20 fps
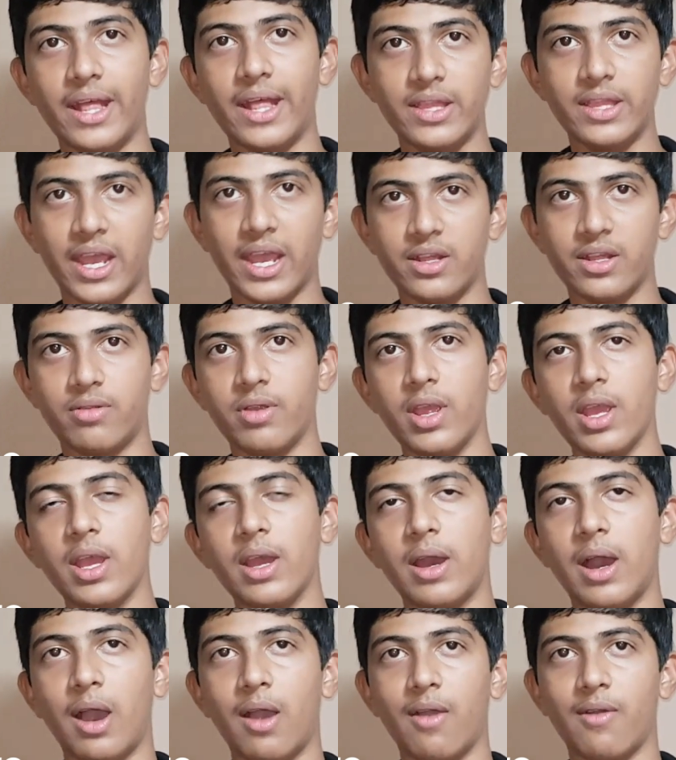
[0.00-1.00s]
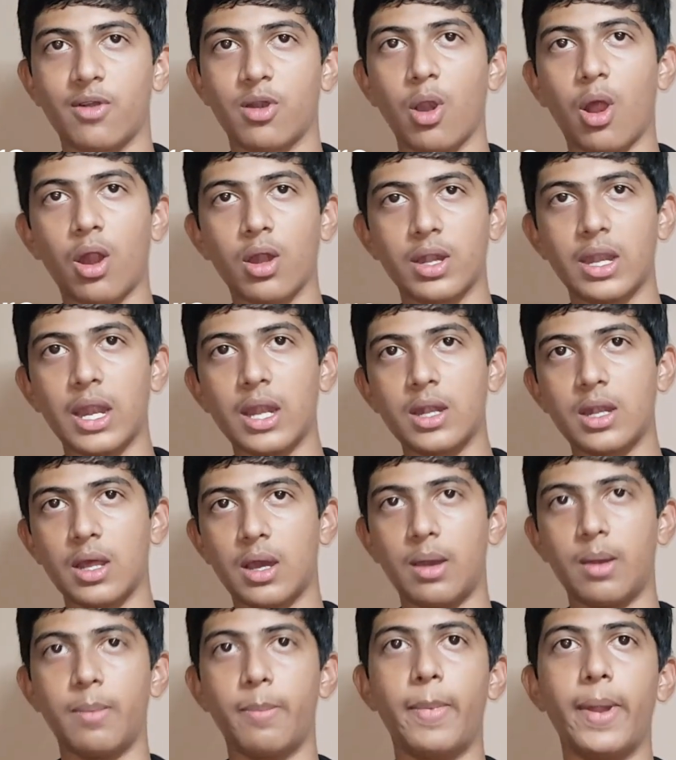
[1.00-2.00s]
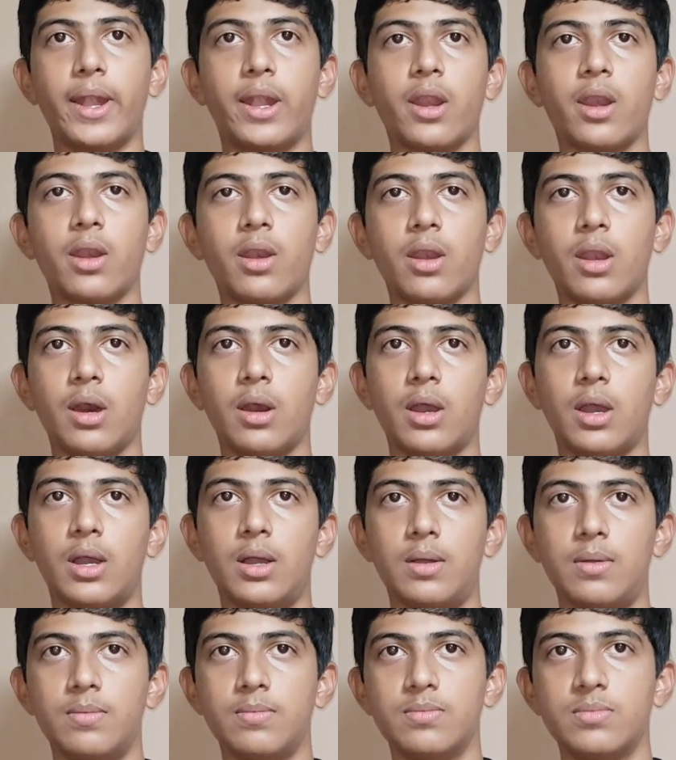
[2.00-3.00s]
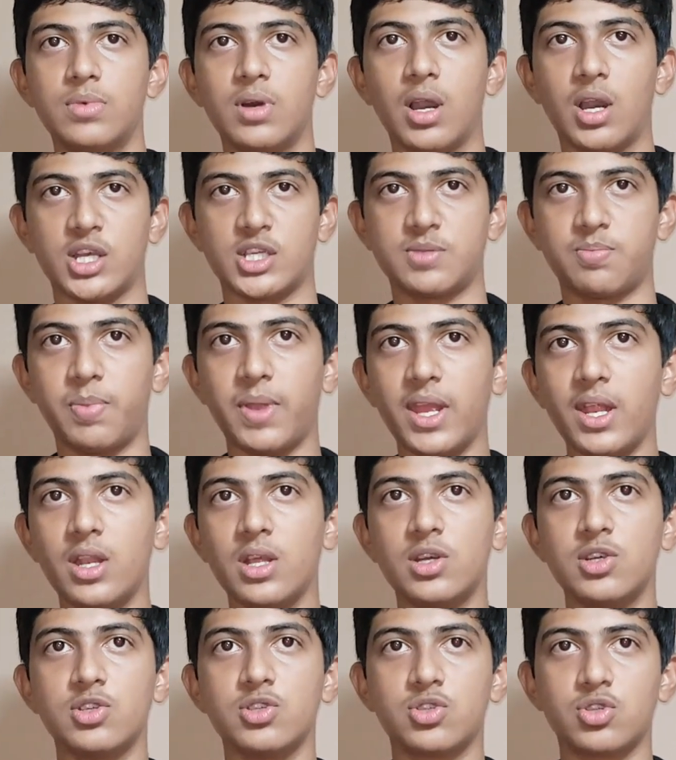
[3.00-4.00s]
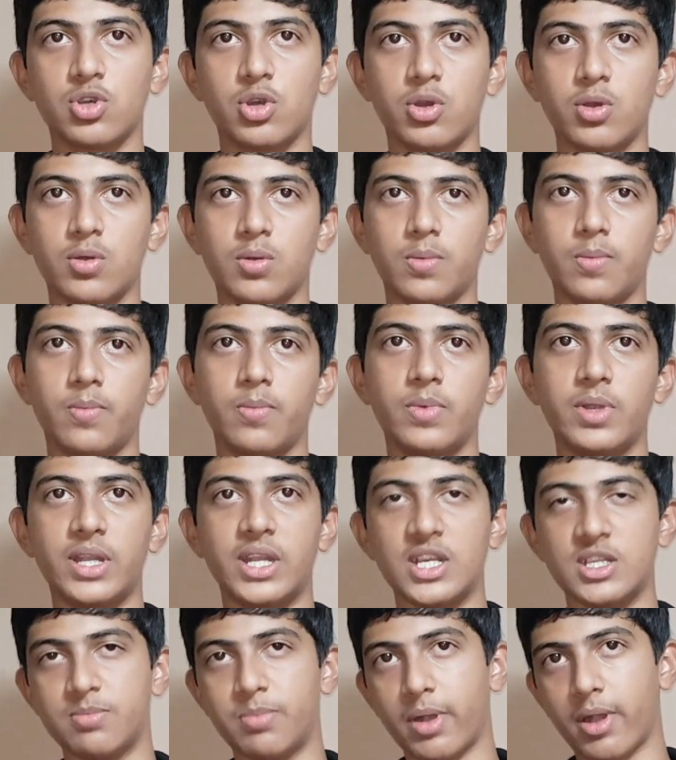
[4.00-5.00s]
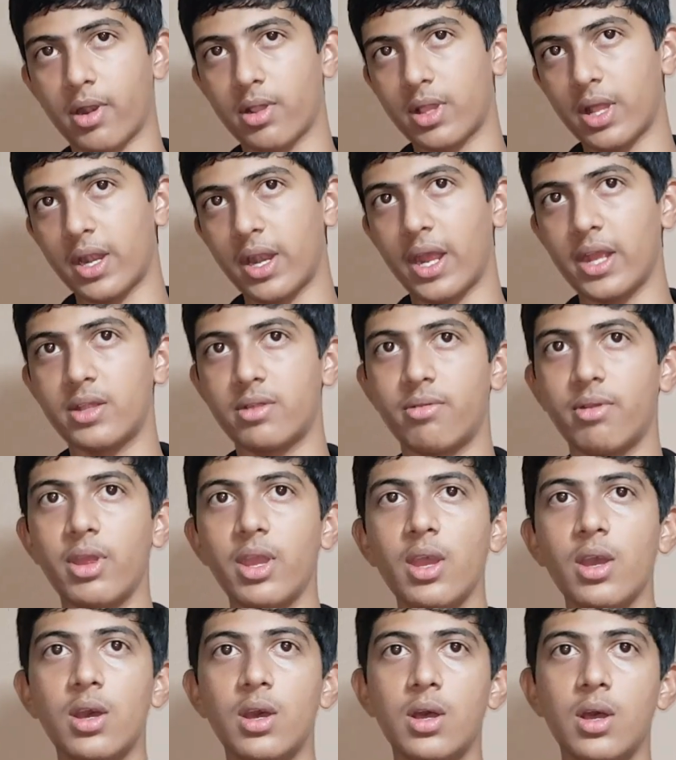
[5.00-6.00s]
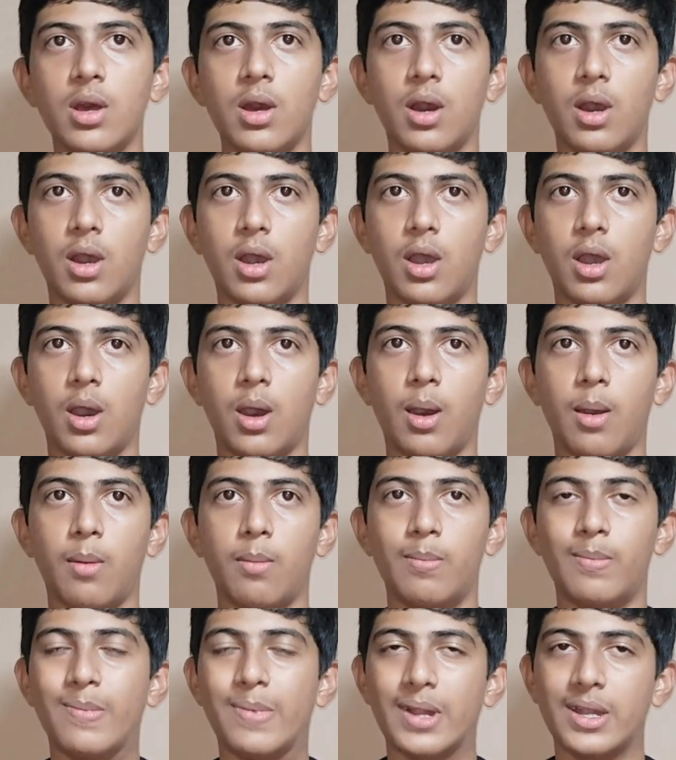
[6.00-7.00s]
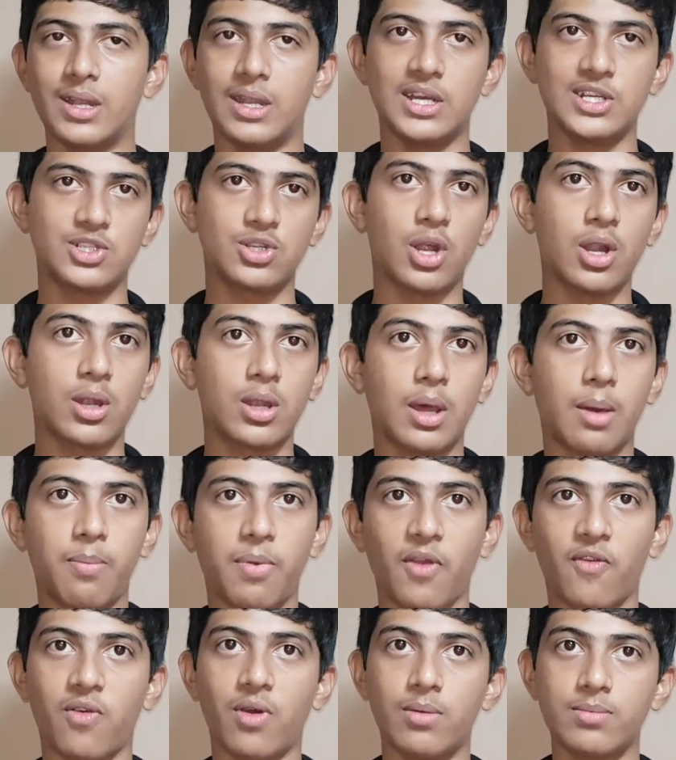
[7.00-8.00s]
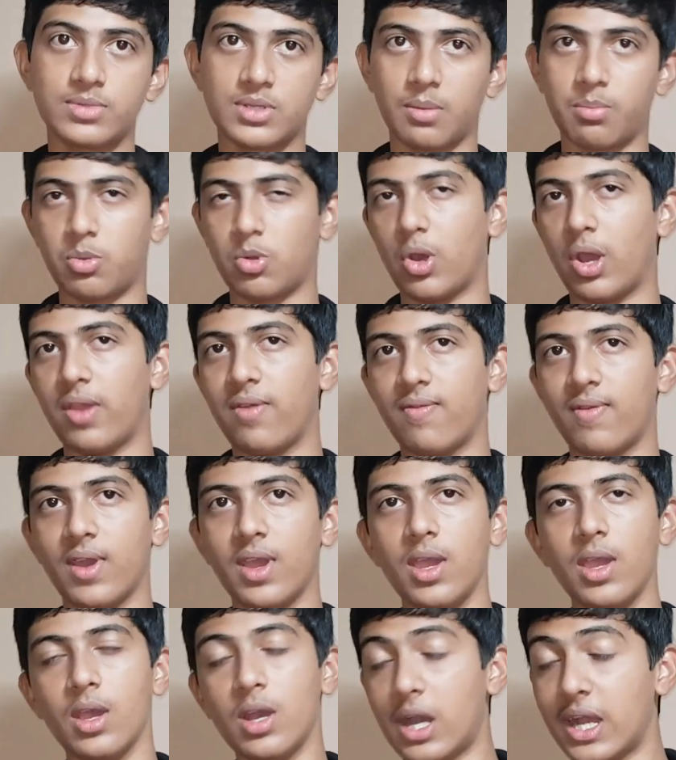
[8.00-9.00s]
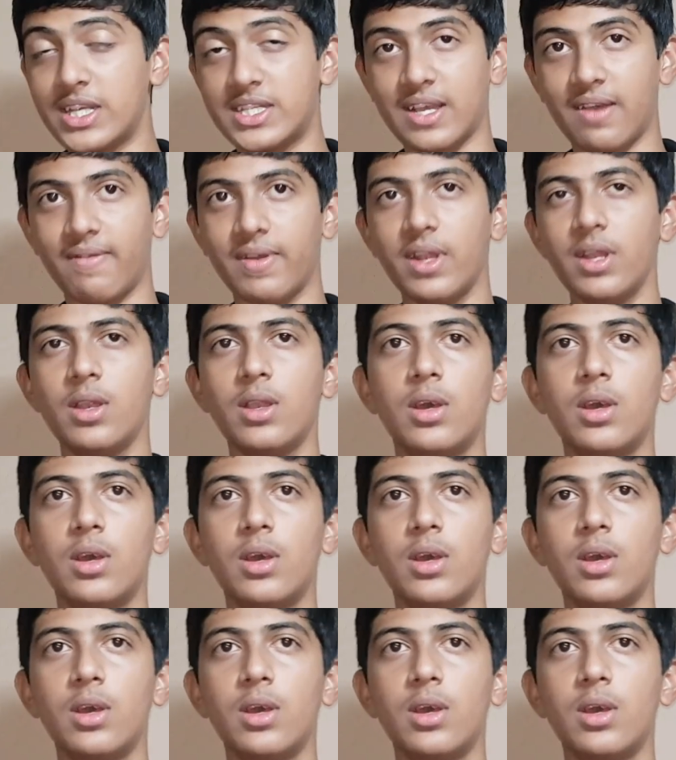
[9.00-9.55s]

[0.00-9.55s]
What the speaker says: the i3, clocked at better speed, so it is better than i3, but does not performs up to i5, i7,